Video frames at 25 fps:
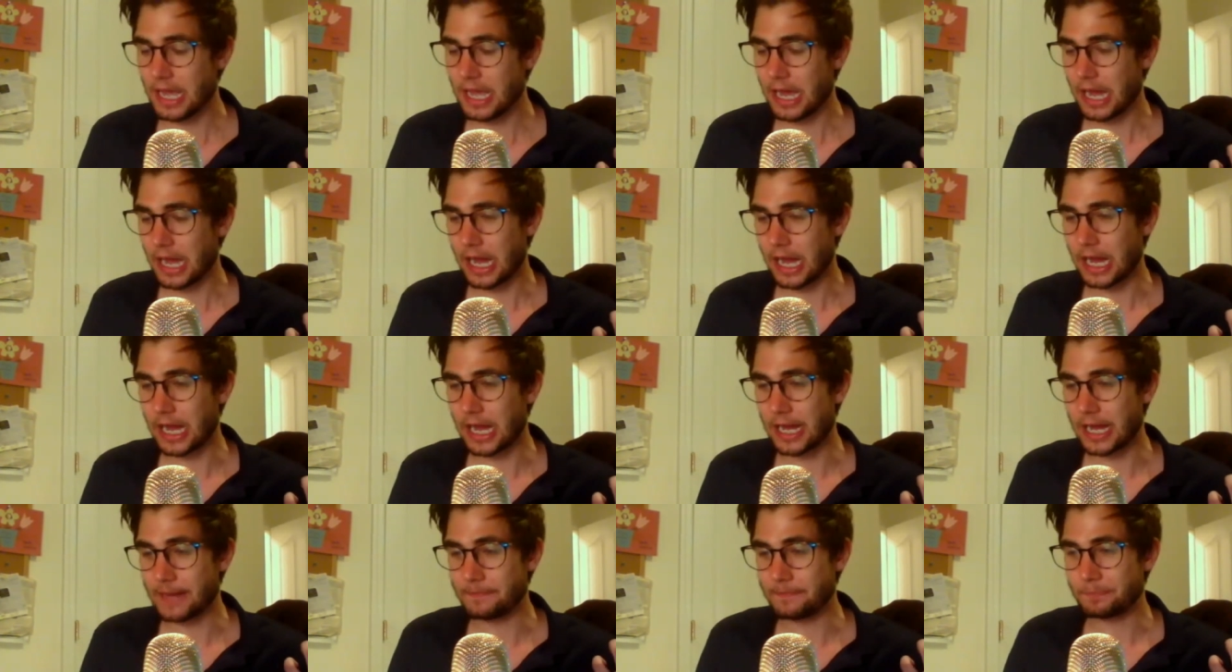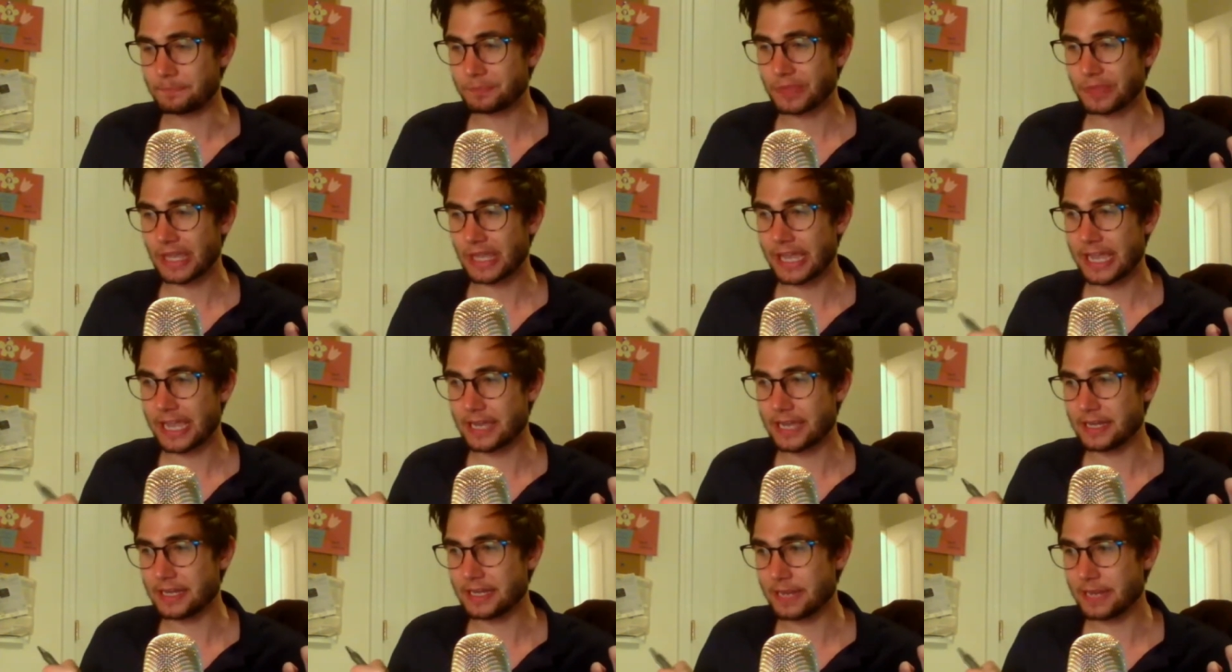and
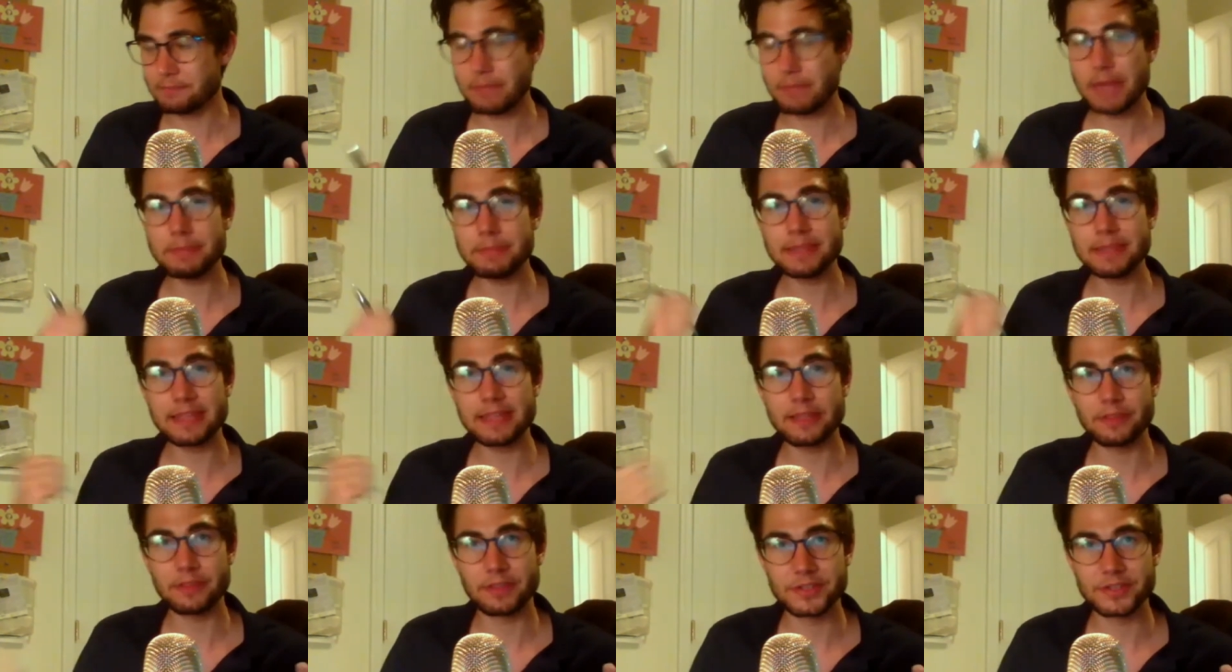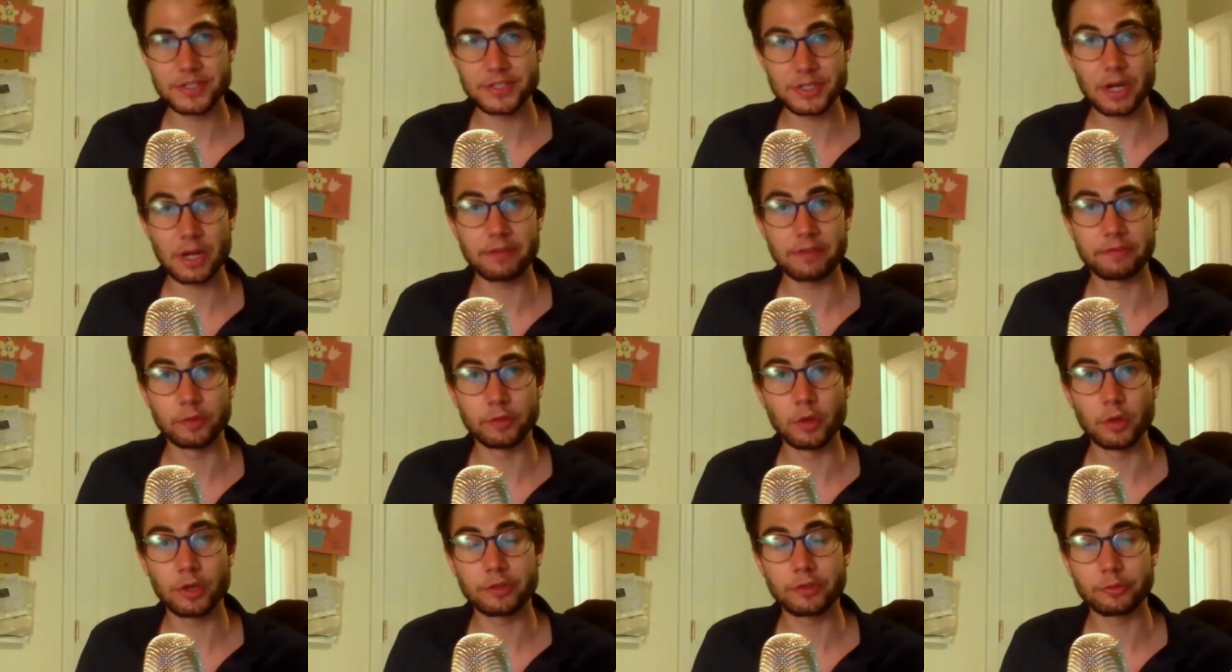maybe the
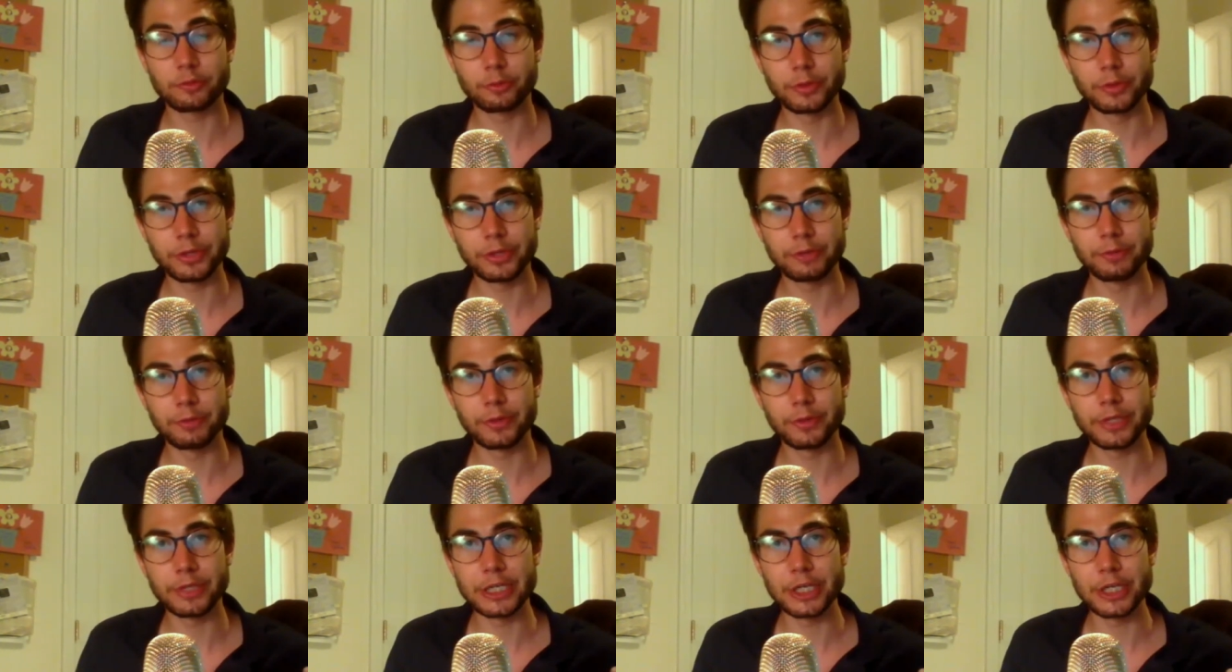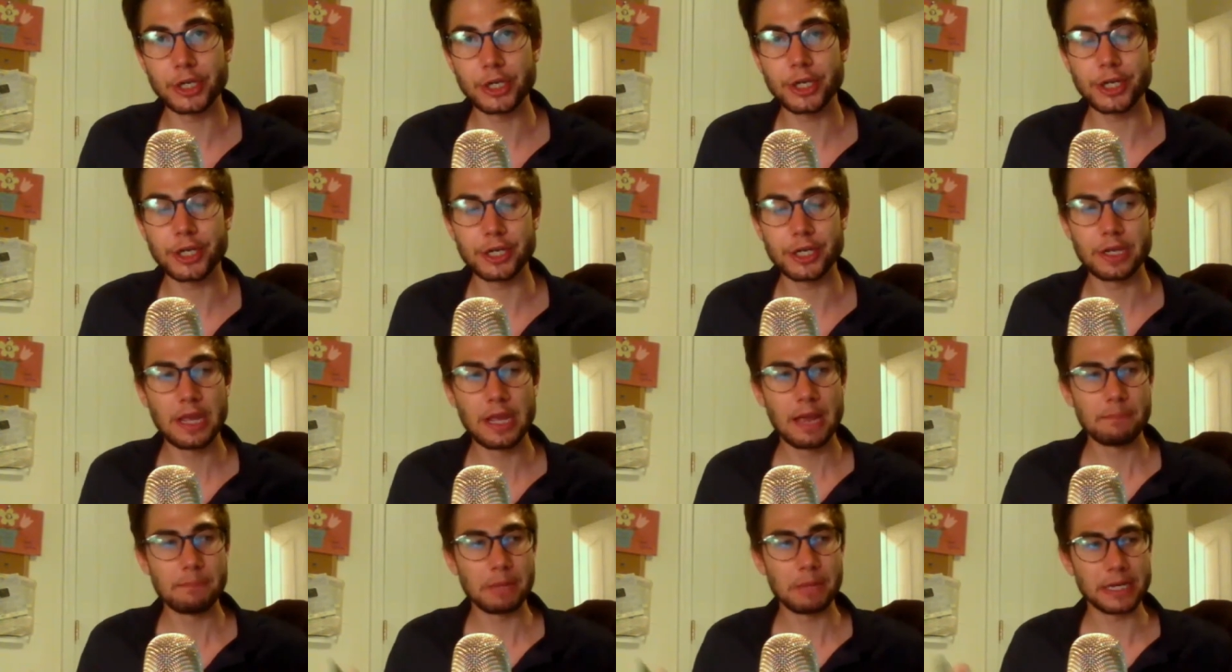stuff looks really, really good,
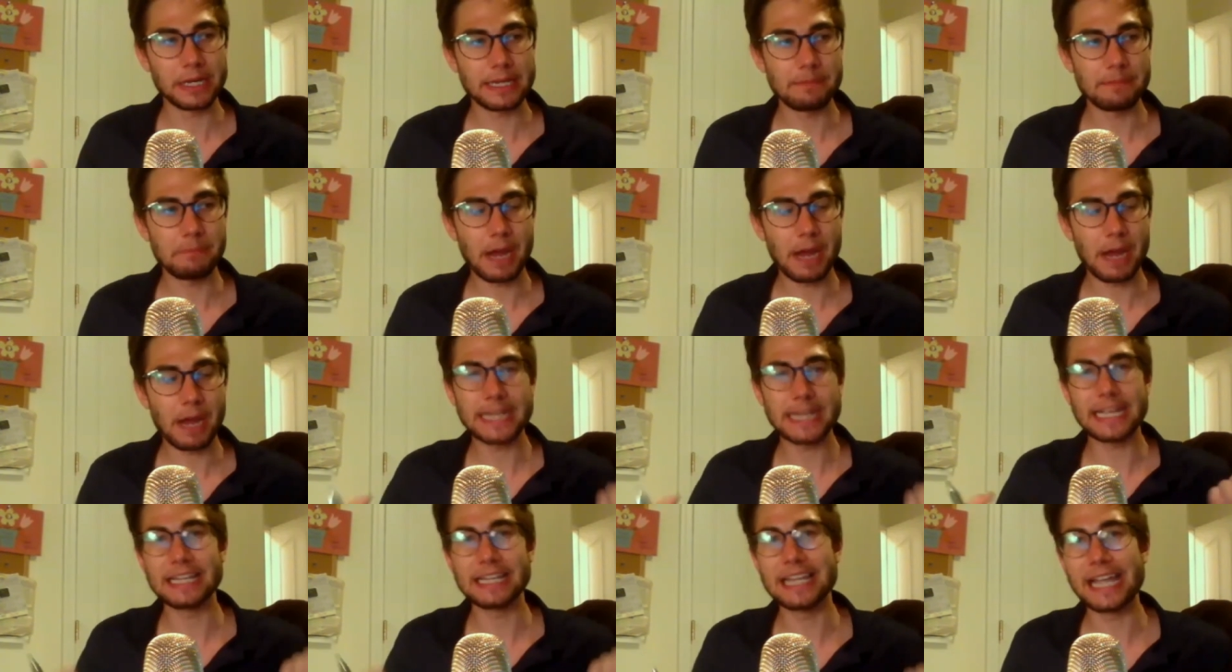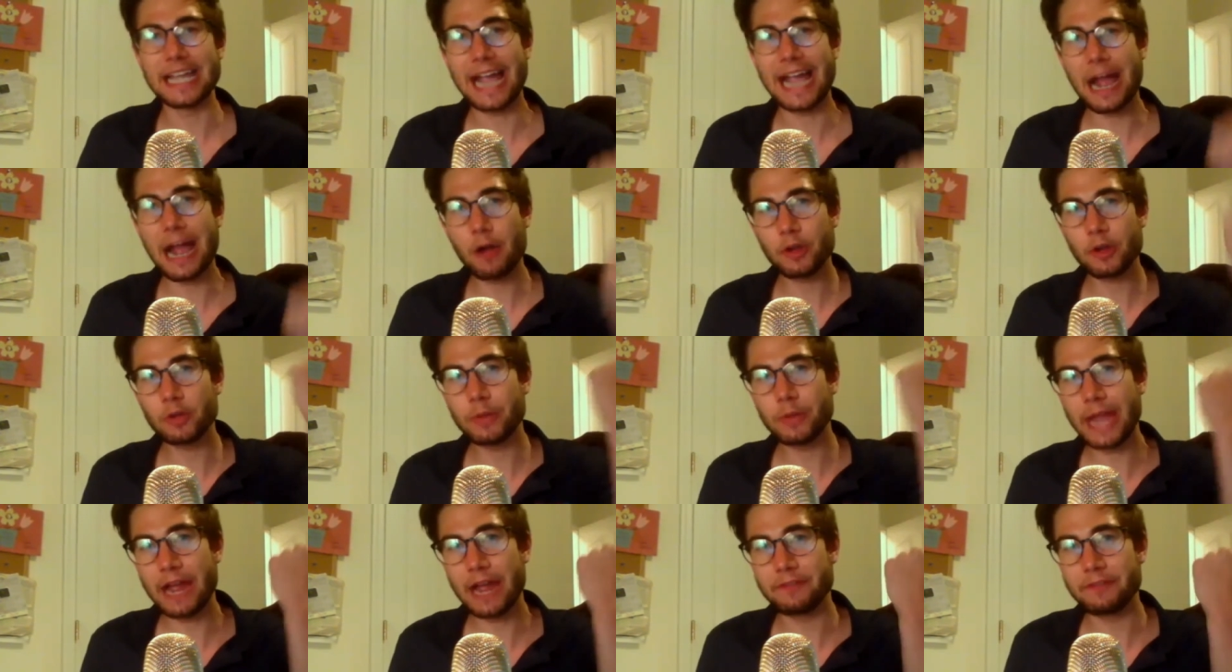but combining it, like, how
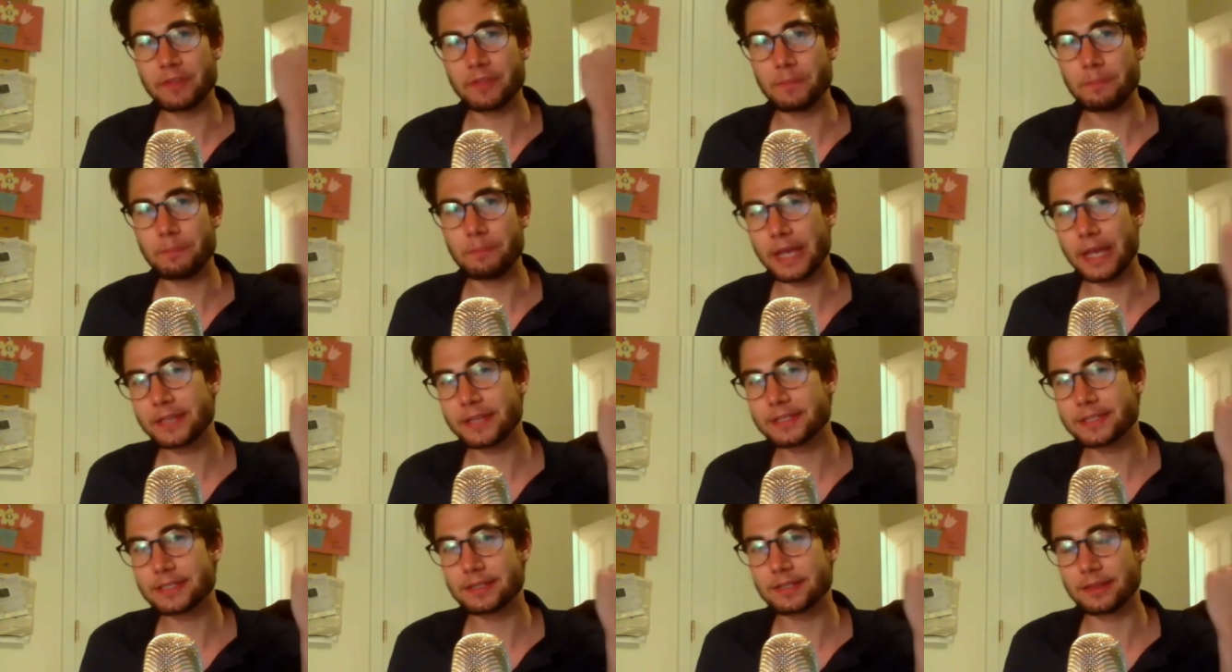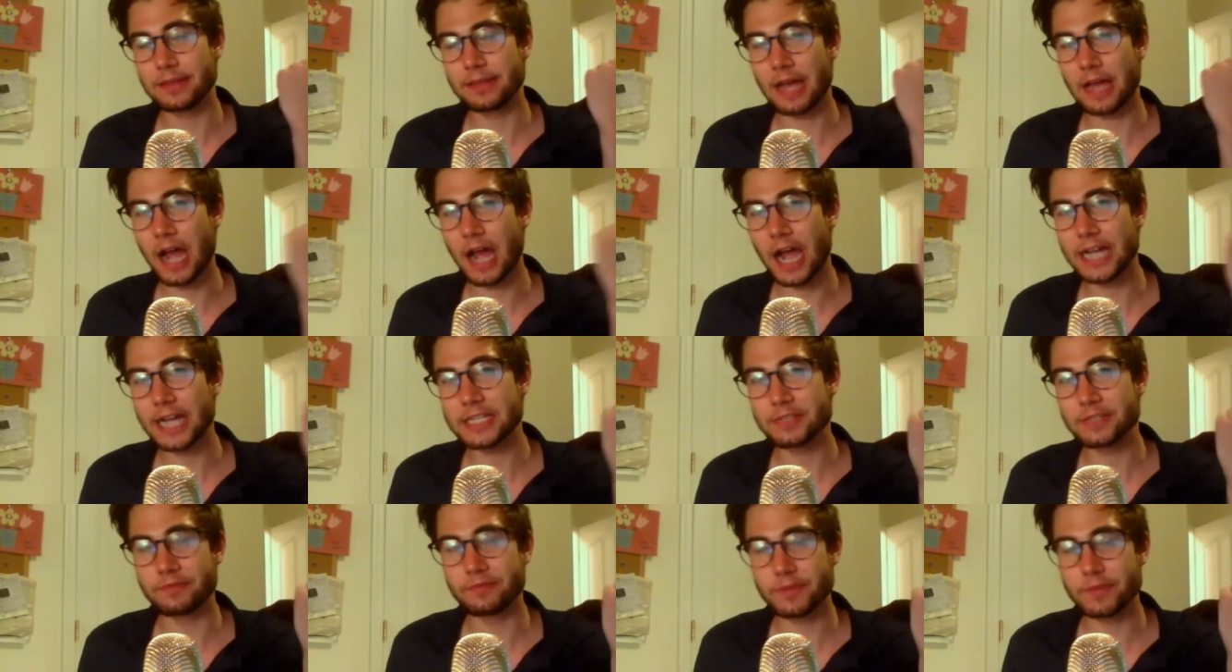can we have the
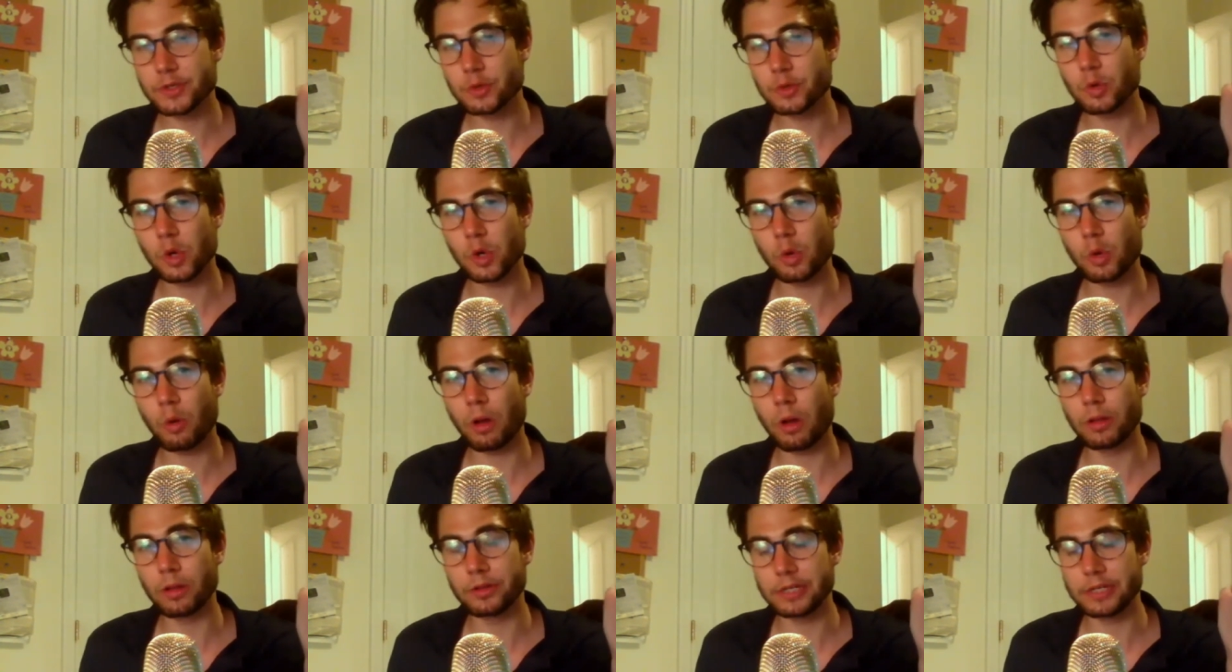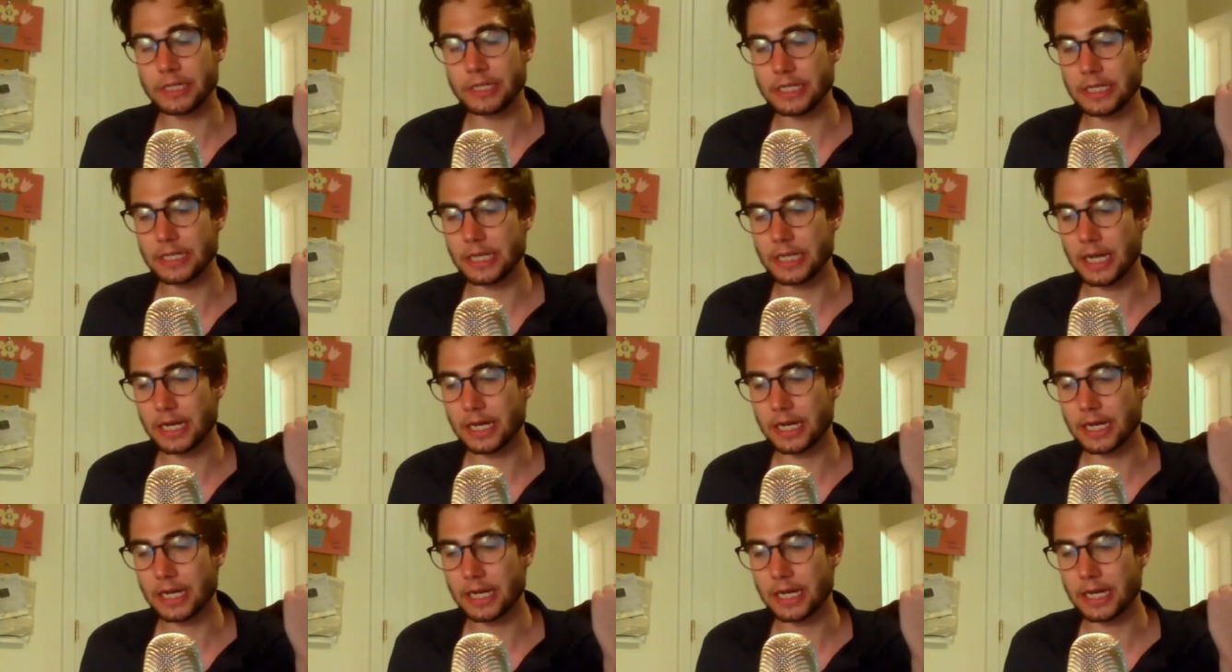highest visual quality